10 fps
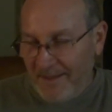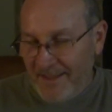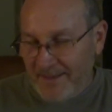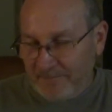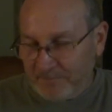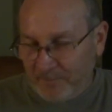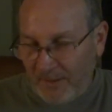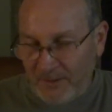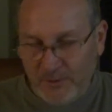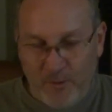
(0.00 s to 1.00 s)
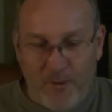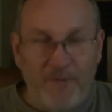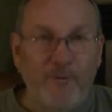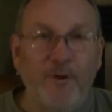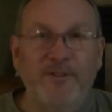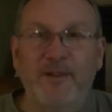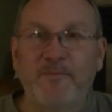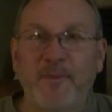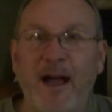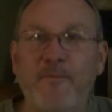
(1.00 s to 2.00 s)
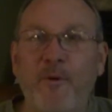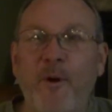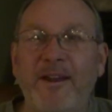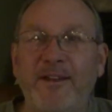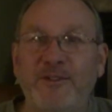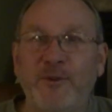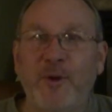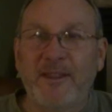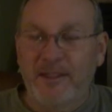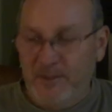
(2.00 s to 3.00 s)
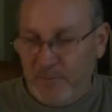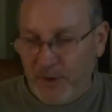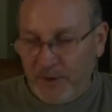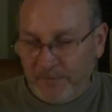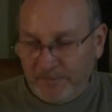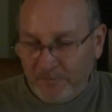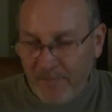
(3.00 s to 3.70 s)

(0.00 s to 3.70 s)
And so of course I'm, I'm quite enjoying this beer